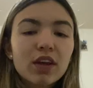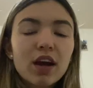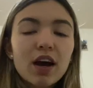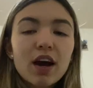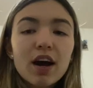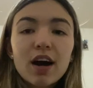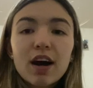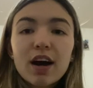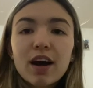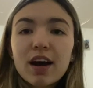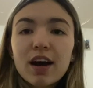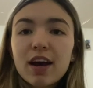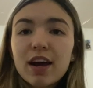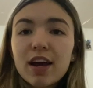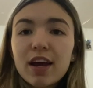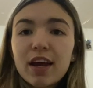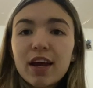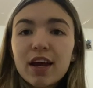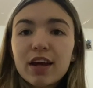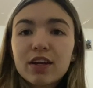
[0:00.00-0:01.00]

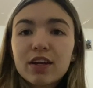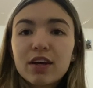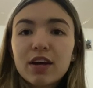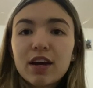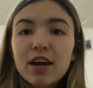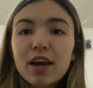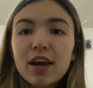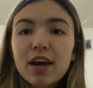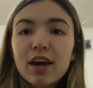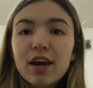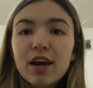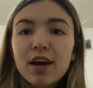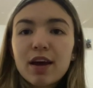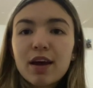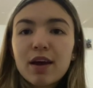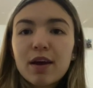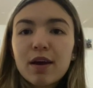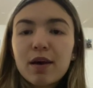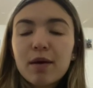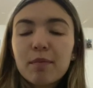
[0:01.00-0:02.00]
I
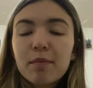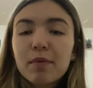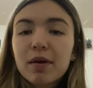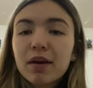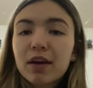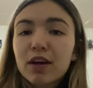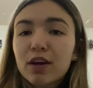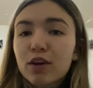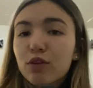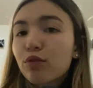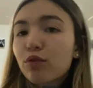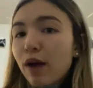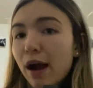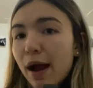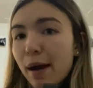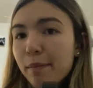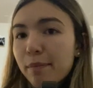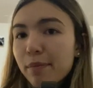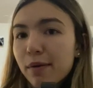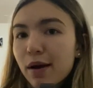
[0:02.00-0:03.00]
am gonna
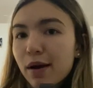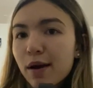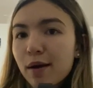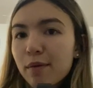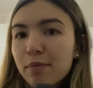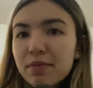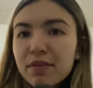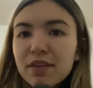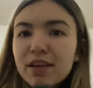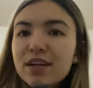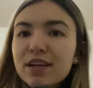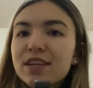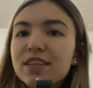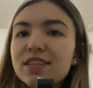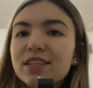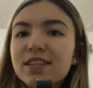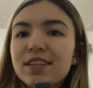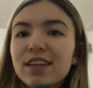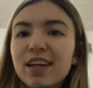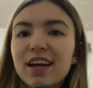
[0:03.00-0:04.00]
wrap up
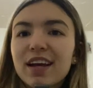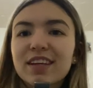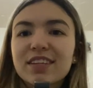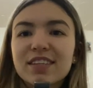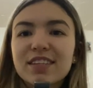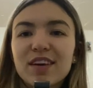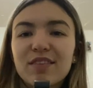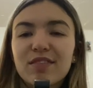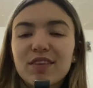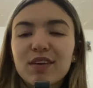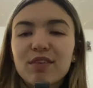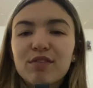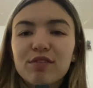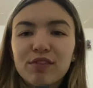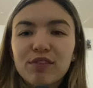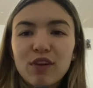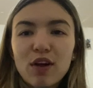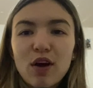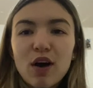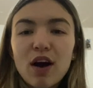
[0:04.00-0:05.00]
this Thanksgiving
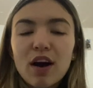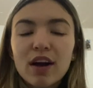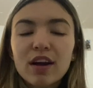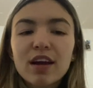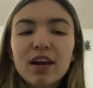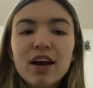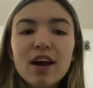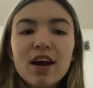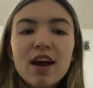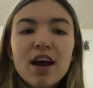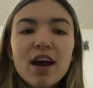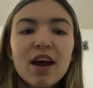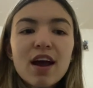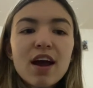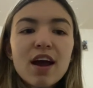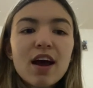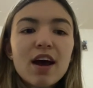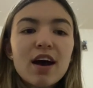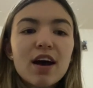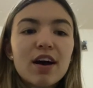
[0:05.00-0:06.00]
vlog.
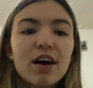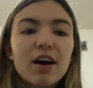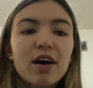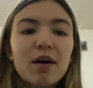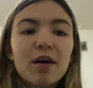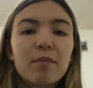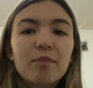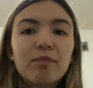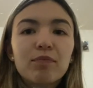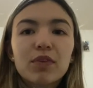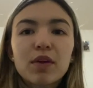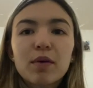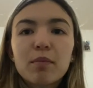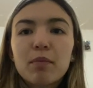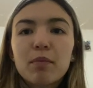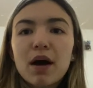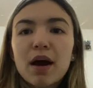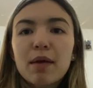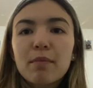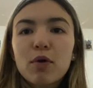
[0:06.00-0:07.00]

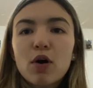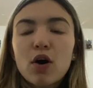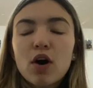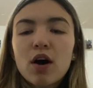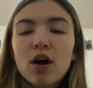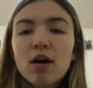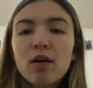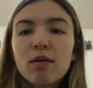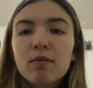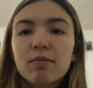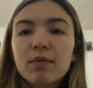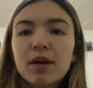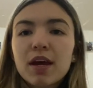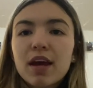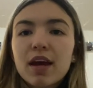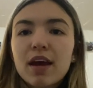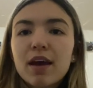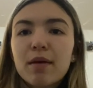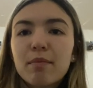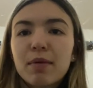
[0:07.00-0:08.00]
My mom
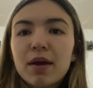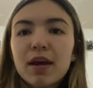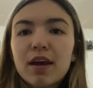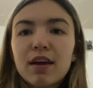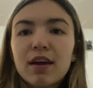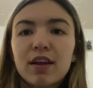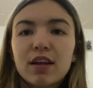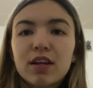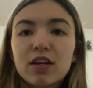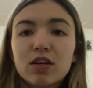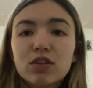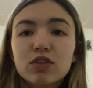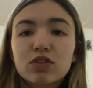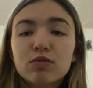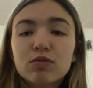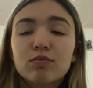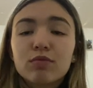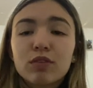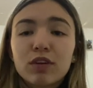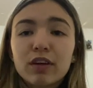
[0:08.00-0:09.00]
made
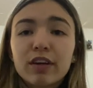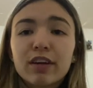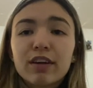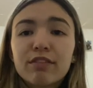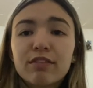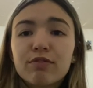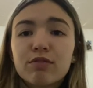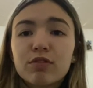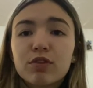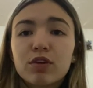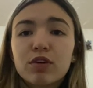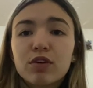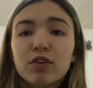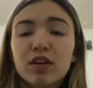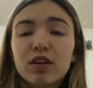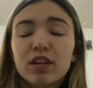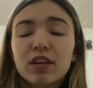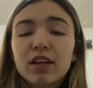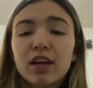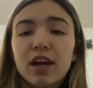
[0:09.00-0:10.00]
some really good food,
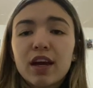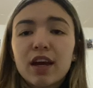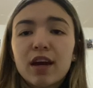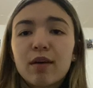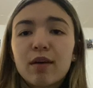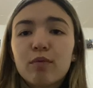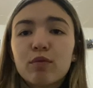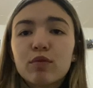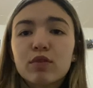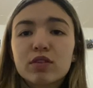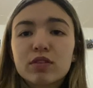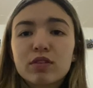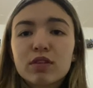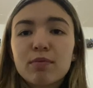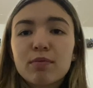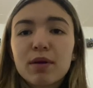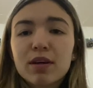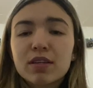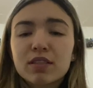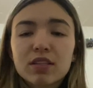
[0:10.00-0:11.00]
and the ham was the
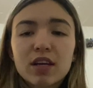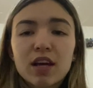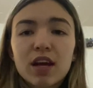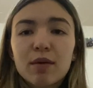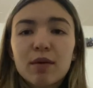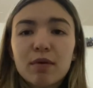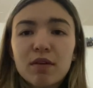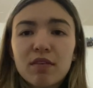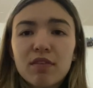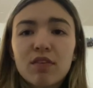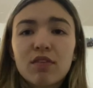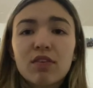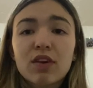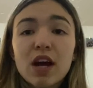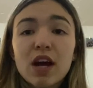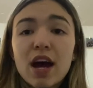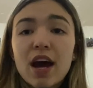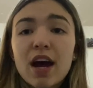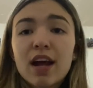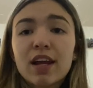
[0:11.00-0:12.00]
best ham I've ever
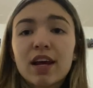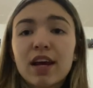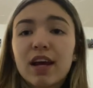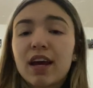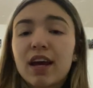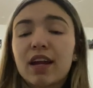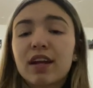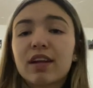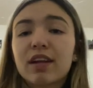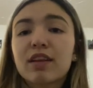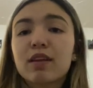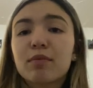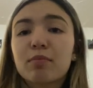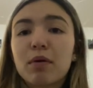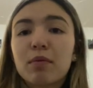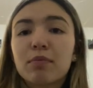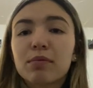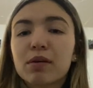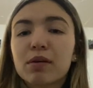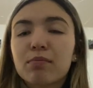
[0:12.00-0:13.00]
had, and the
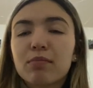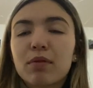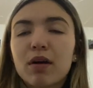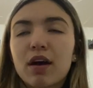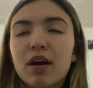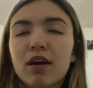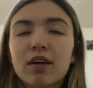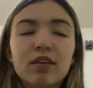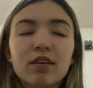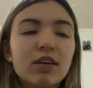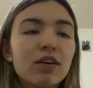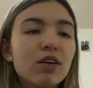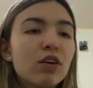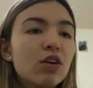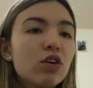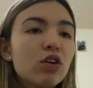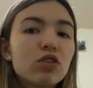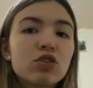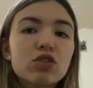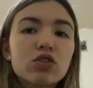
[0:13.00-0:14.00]
pumpkin pie,
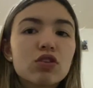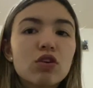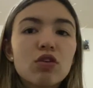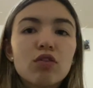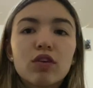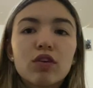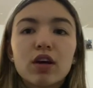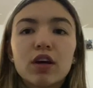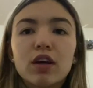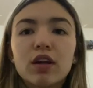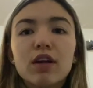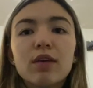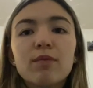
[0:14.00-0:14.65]
so good.